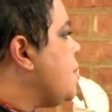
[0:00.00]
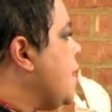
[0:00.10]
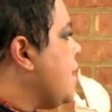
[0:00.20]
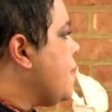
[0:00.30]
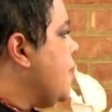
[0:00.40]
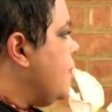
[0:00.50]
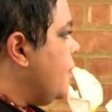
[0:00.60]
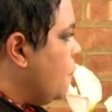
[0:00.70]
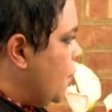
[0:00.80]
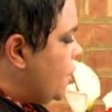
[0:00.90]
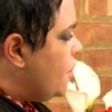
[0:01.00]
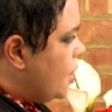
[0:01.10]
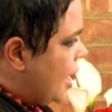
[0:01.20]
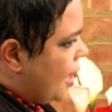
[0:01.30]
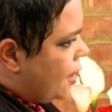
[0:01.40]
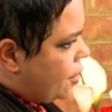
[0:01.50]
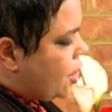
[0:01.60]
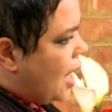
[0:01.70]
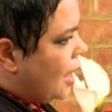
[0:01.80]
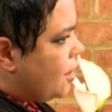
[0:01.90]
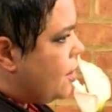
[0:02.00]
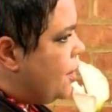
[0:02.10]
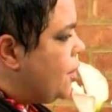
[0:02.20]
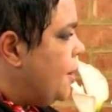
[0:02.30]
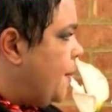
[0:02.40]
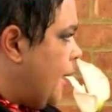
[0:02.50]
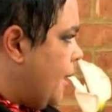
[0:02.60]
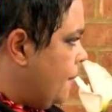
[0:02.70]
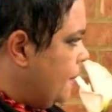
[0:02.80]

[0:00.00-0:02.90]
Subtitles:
think that we should take our child to the GP?